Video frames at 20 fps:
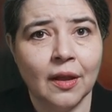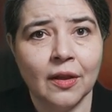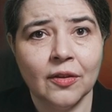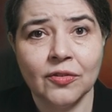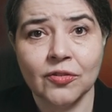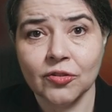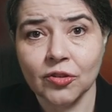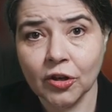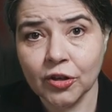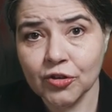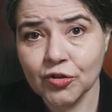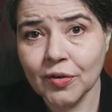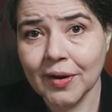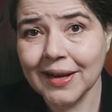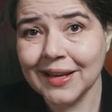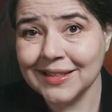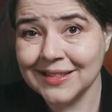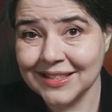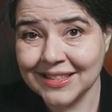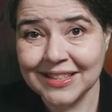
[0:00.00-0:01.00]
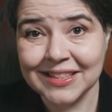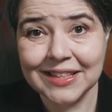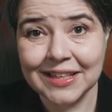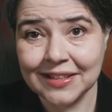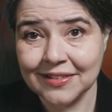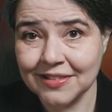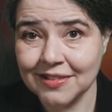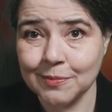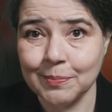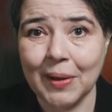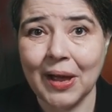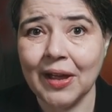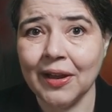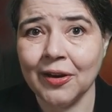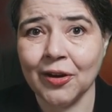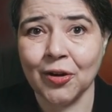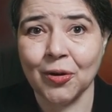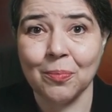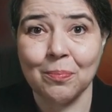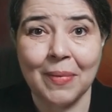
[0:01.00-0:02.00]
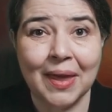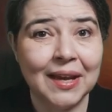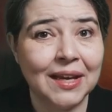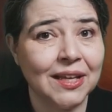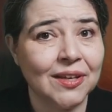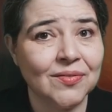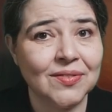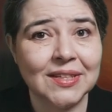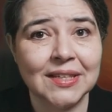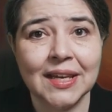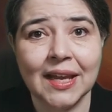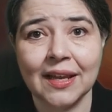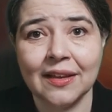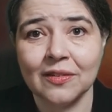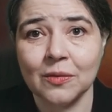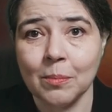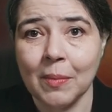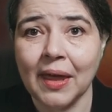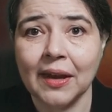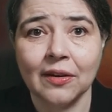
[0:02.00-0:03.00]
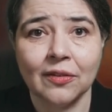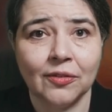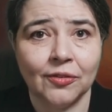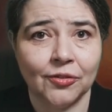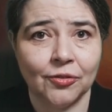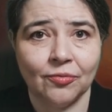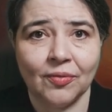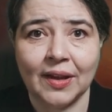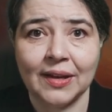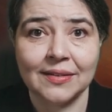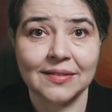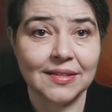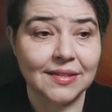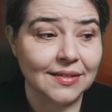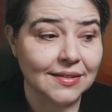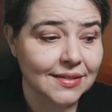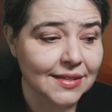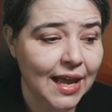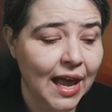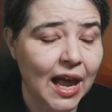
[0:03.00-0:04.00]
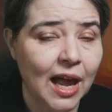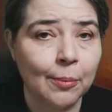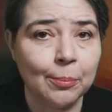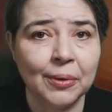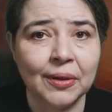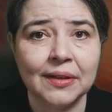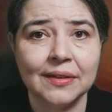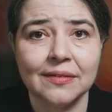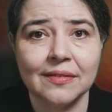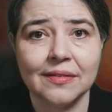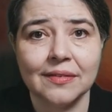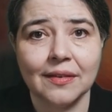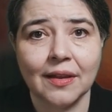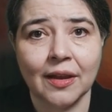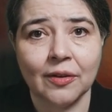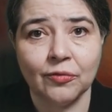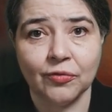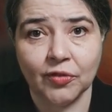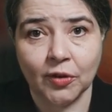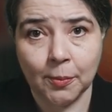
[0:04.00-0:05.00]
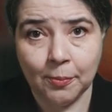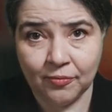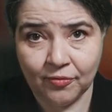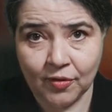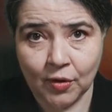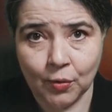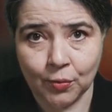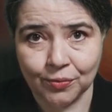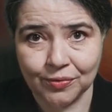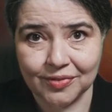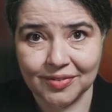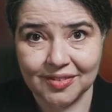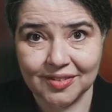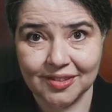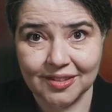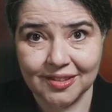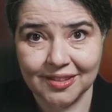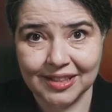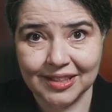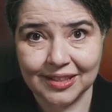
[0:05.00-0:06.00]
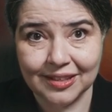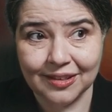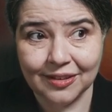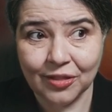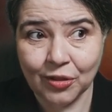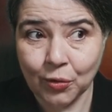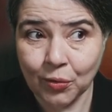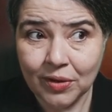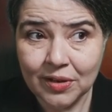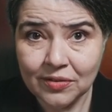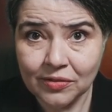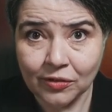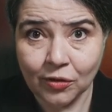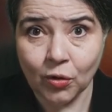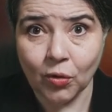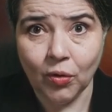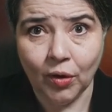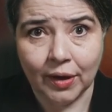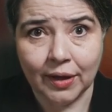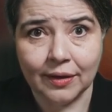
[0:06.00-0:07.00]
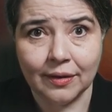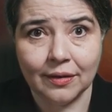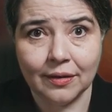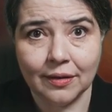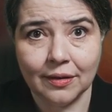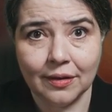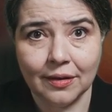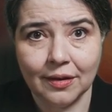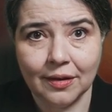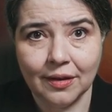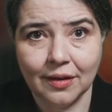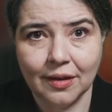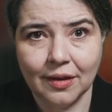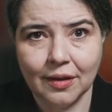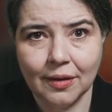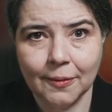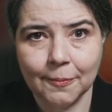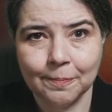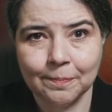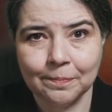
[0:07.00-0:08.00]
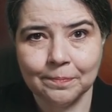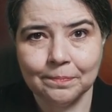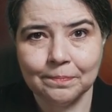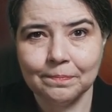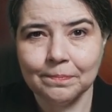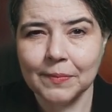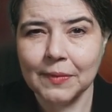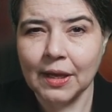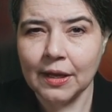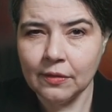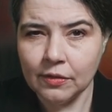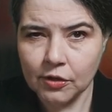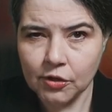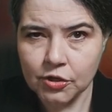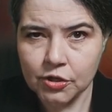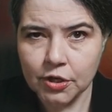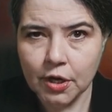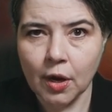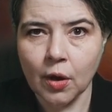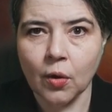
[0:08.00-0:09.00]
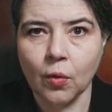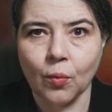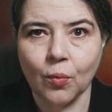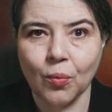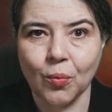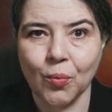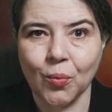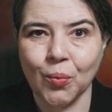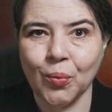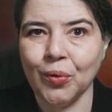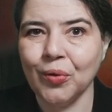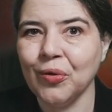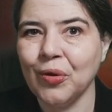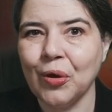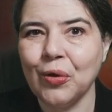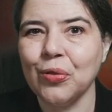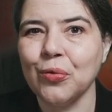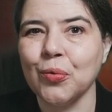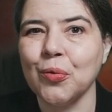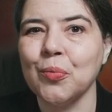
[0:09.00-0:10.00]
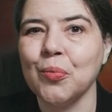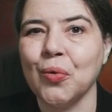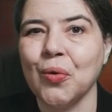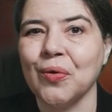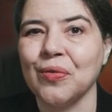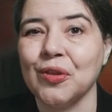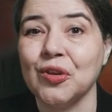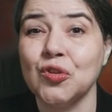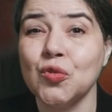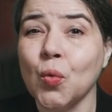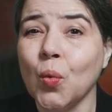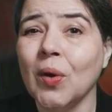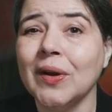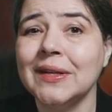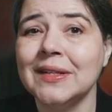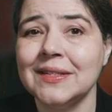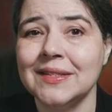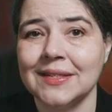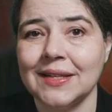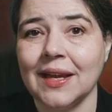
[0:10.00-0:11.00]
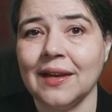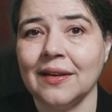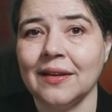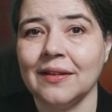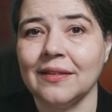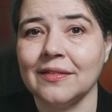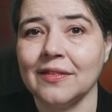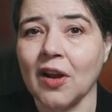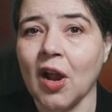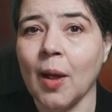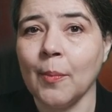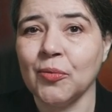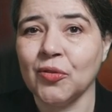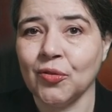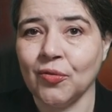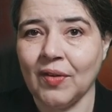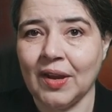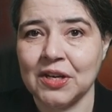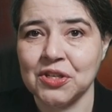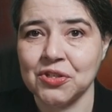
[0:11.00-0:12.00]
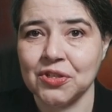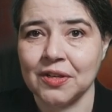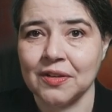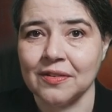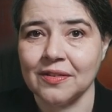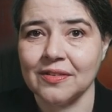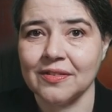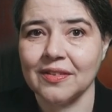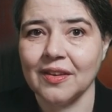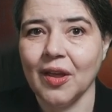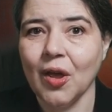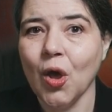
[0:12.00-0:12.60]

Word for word: Star Trek did inspire many of today's medical devices, tablets, and flip phones. There is good. In this show, we'll go through more than 20 studies and observations,